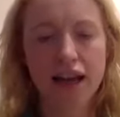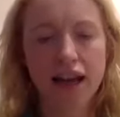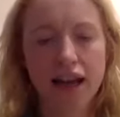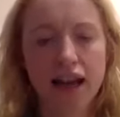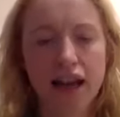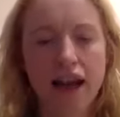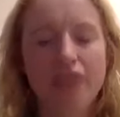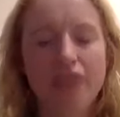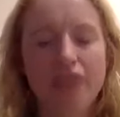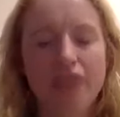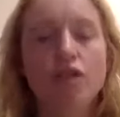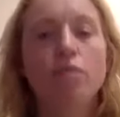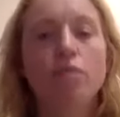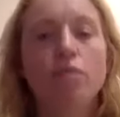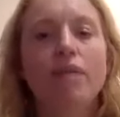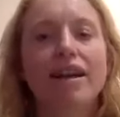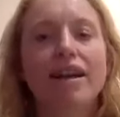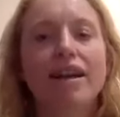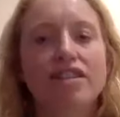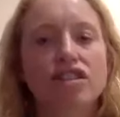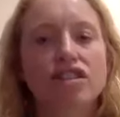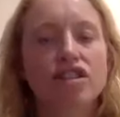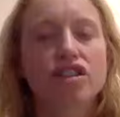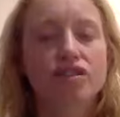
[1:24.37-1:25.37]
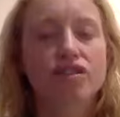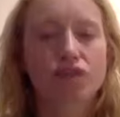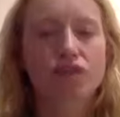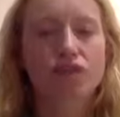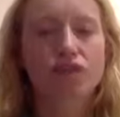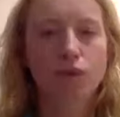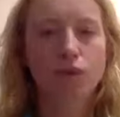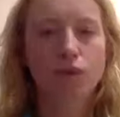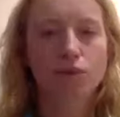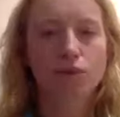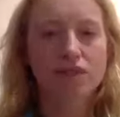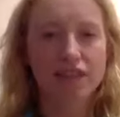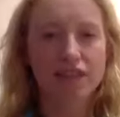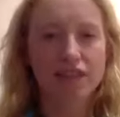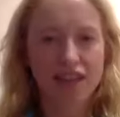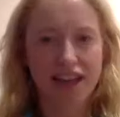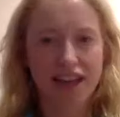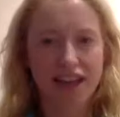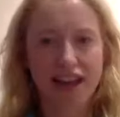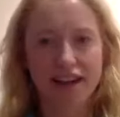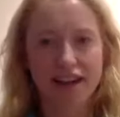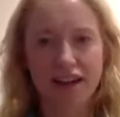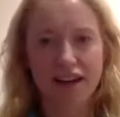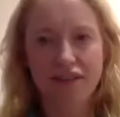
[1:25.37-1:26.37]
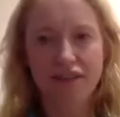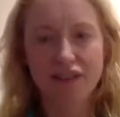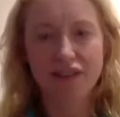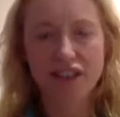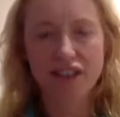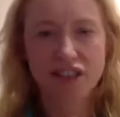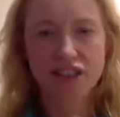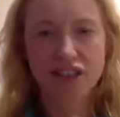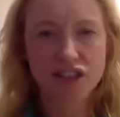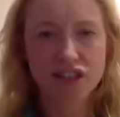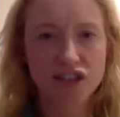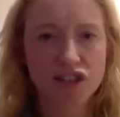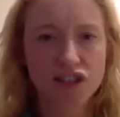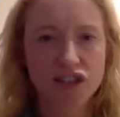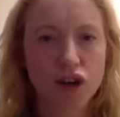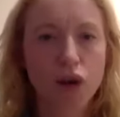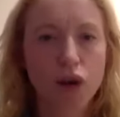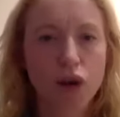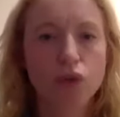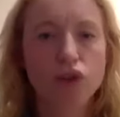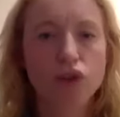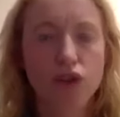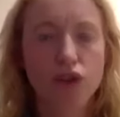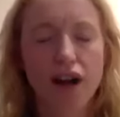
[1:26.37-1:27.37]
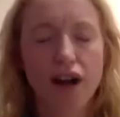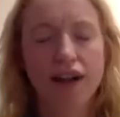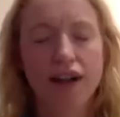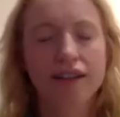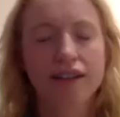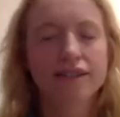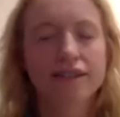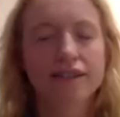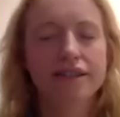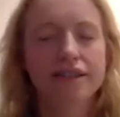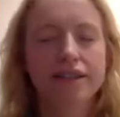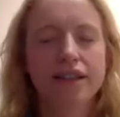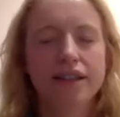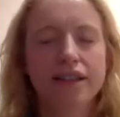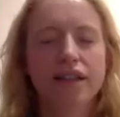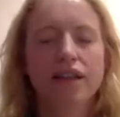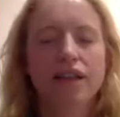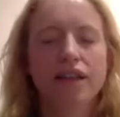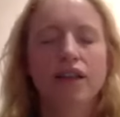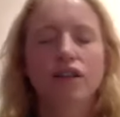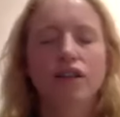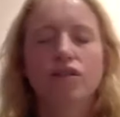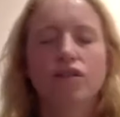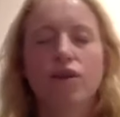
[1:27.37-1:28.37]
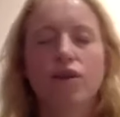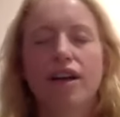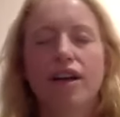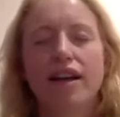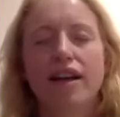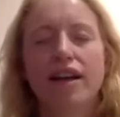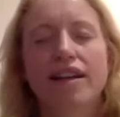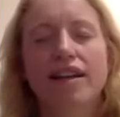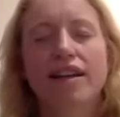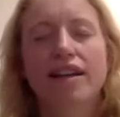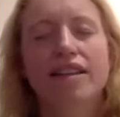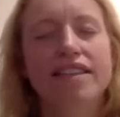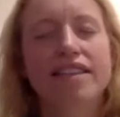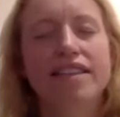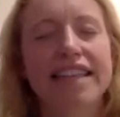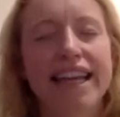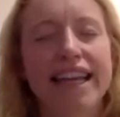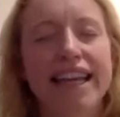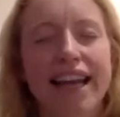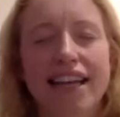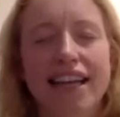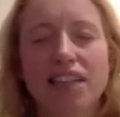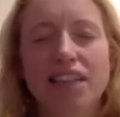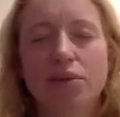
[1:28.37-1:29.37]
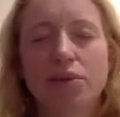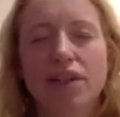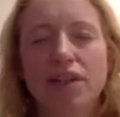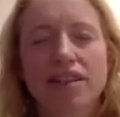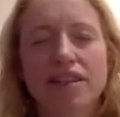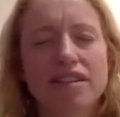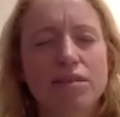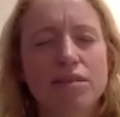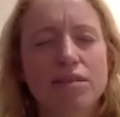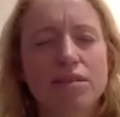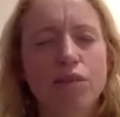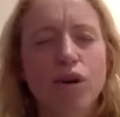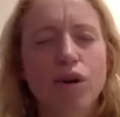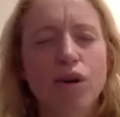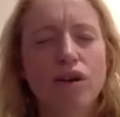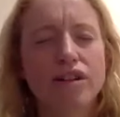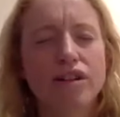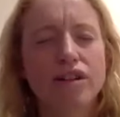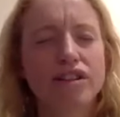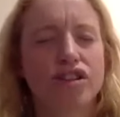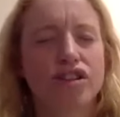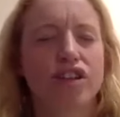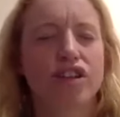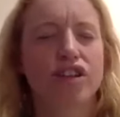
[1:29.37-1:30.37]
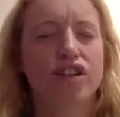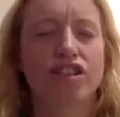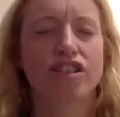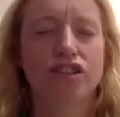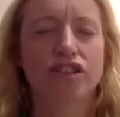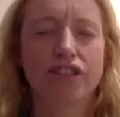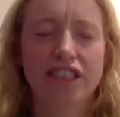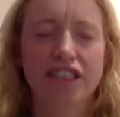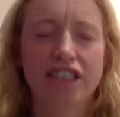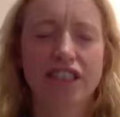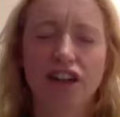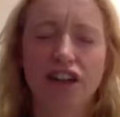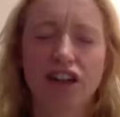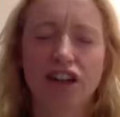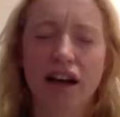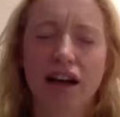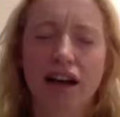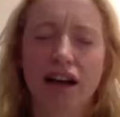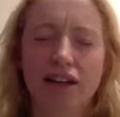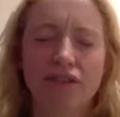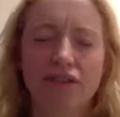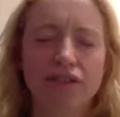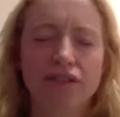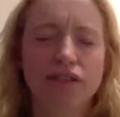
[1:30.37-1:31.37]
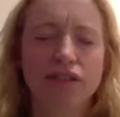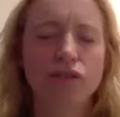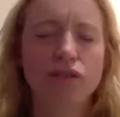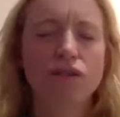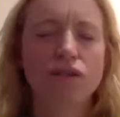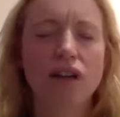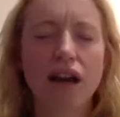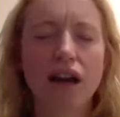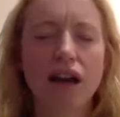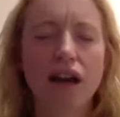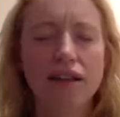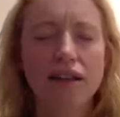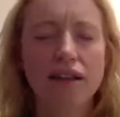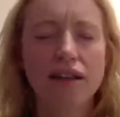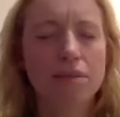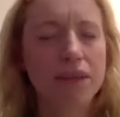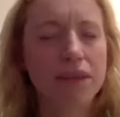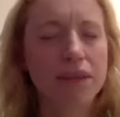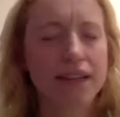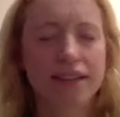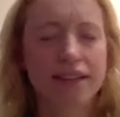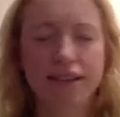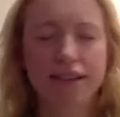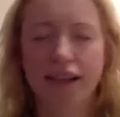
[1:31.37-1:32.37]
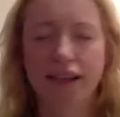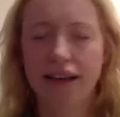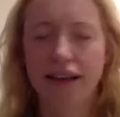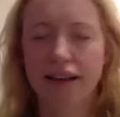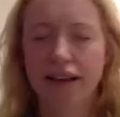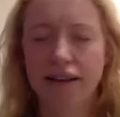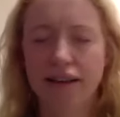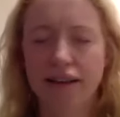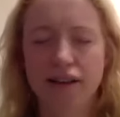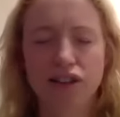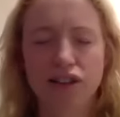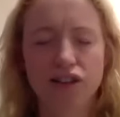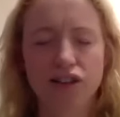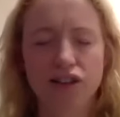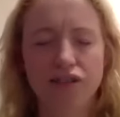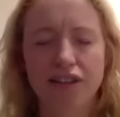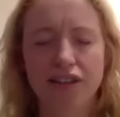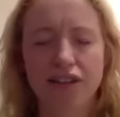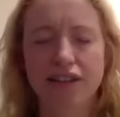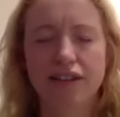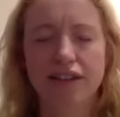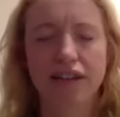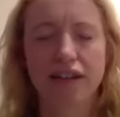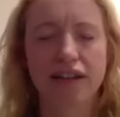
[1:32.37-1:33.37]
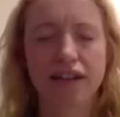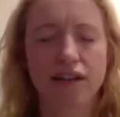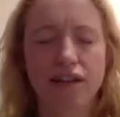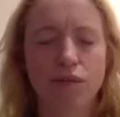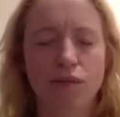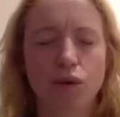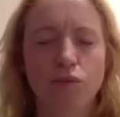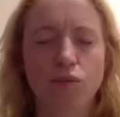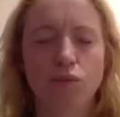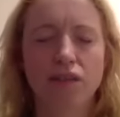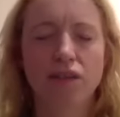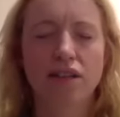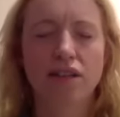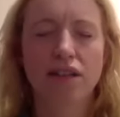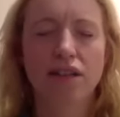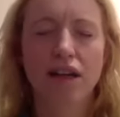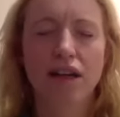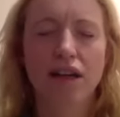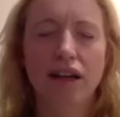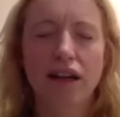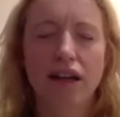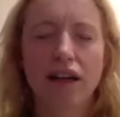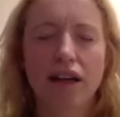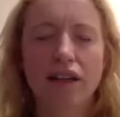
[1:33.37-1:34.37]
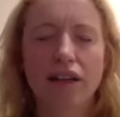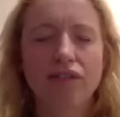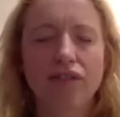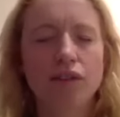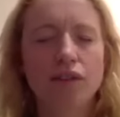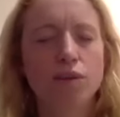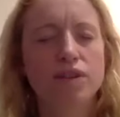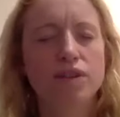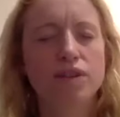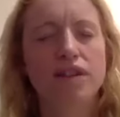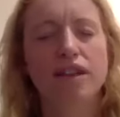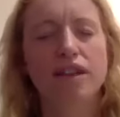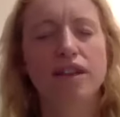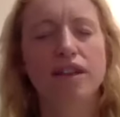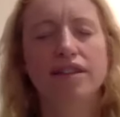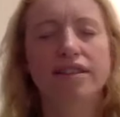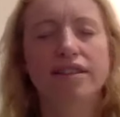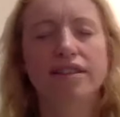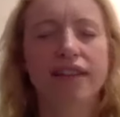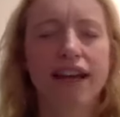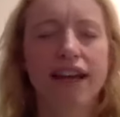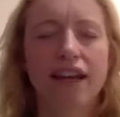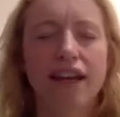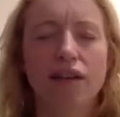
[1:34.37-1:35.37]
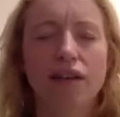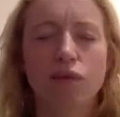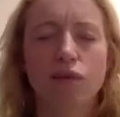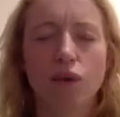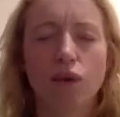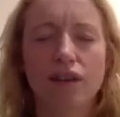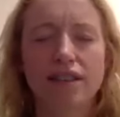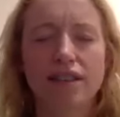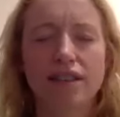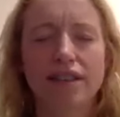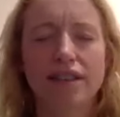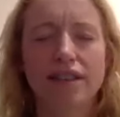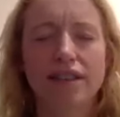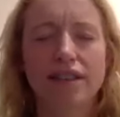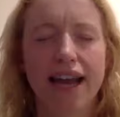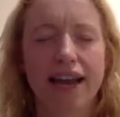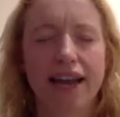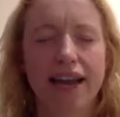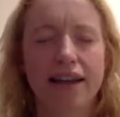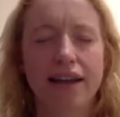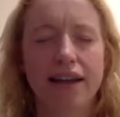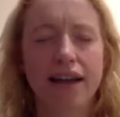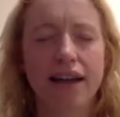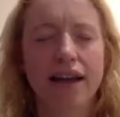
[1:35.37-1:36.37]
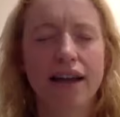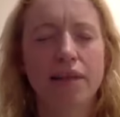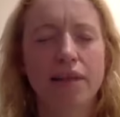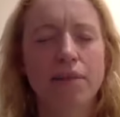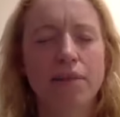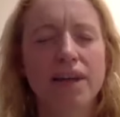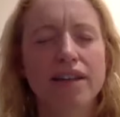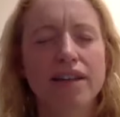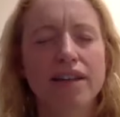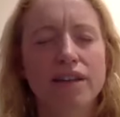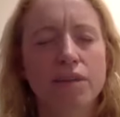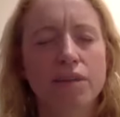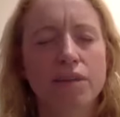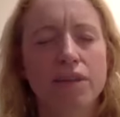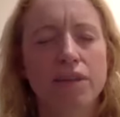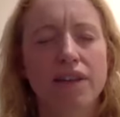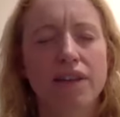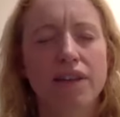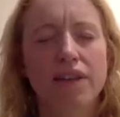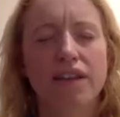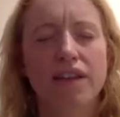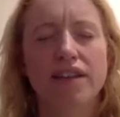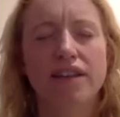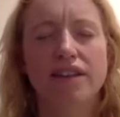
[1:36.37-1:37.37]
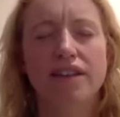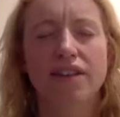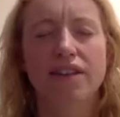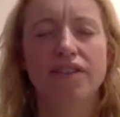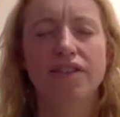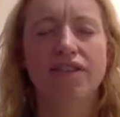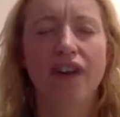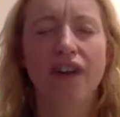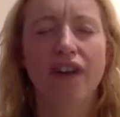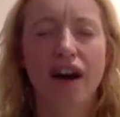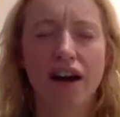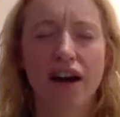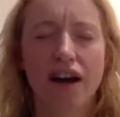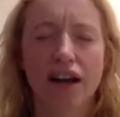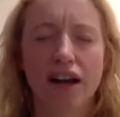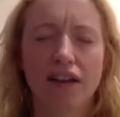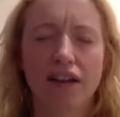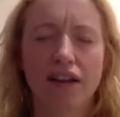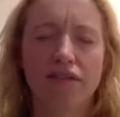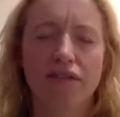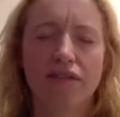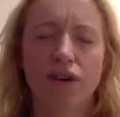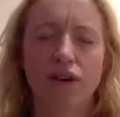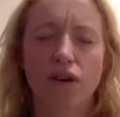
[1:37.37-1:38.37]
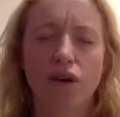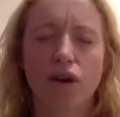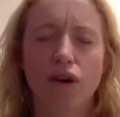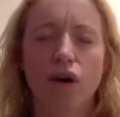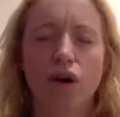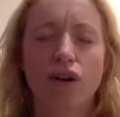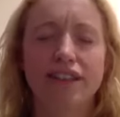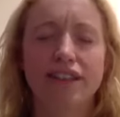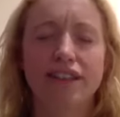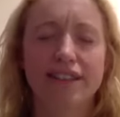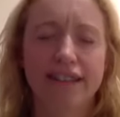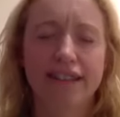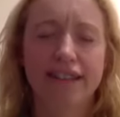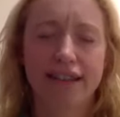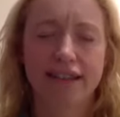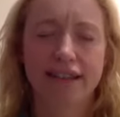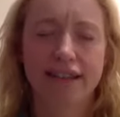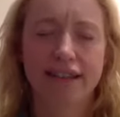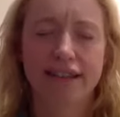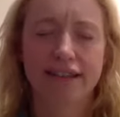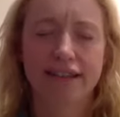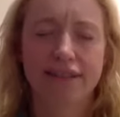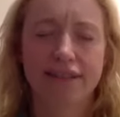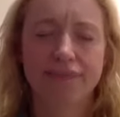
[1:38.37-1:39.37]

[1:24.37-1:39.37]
if you imagine just for a moment, and again, I'll invite you just to close your eyes. So I'd like you to connect with a small stressor in your life. So not the biggest thing that you're facing at the moment. If it was on a scale of 1 to 10, pick something that is a 5 or a 6.